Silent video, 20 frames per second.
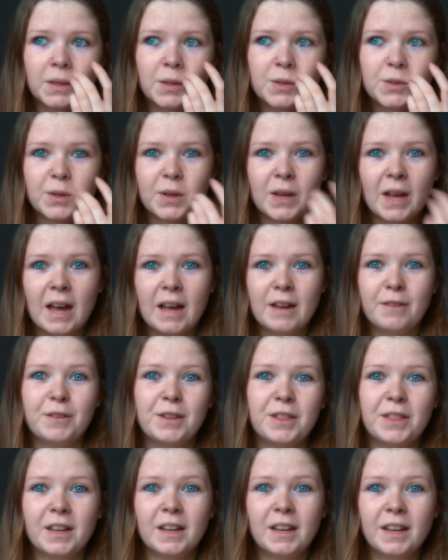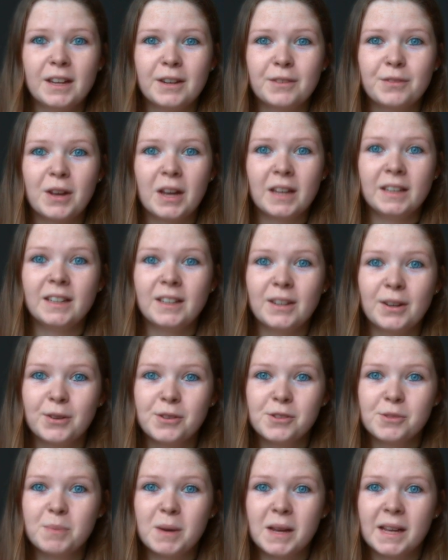So yeah, if you're thinking of getting your
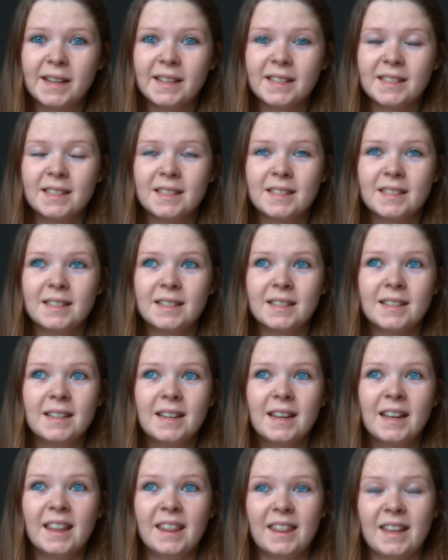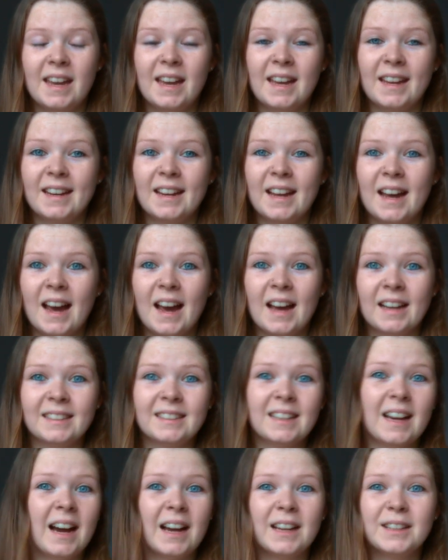nose pierced, then I
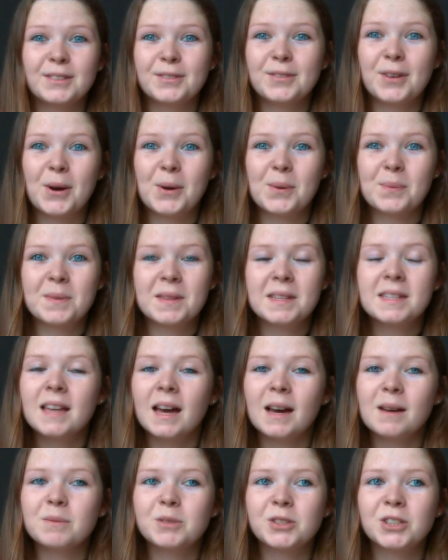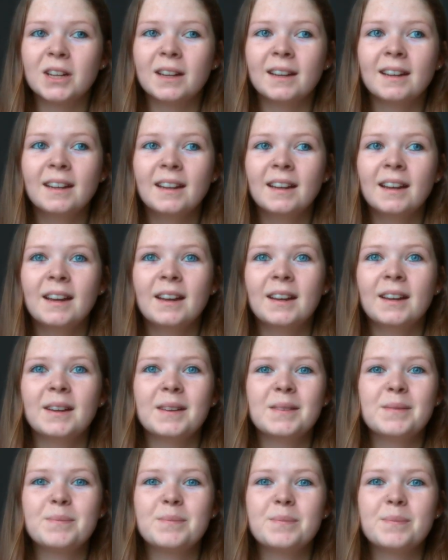kind of hope this helps you.
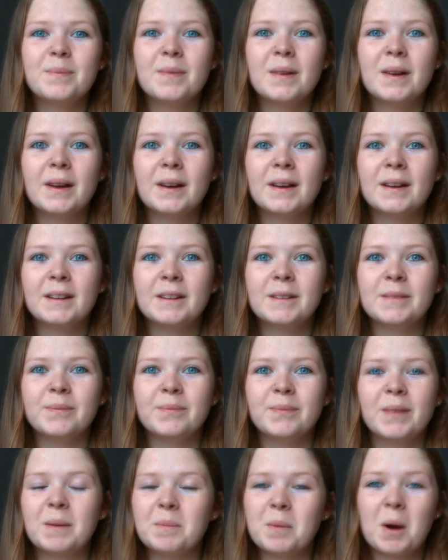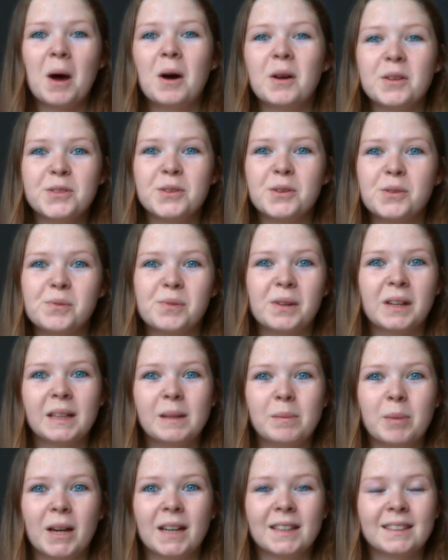I'm also
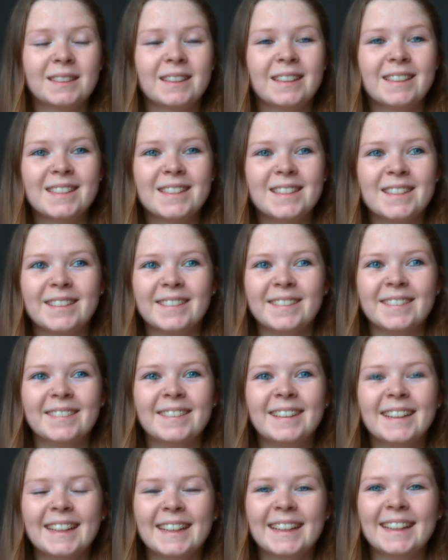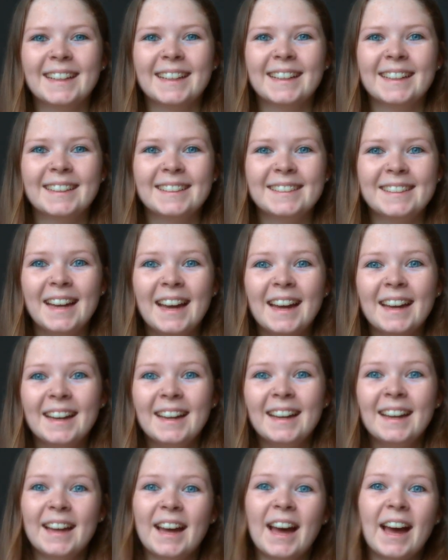really bad, so yeah,
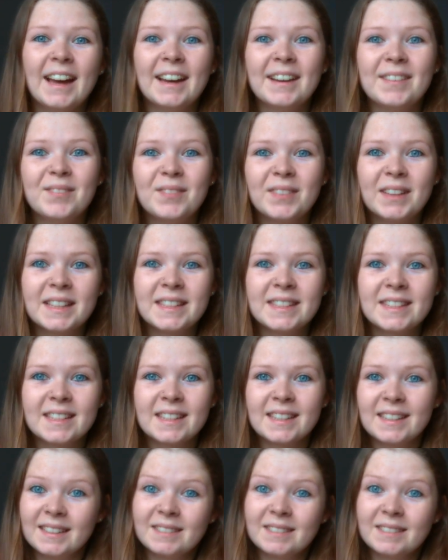let's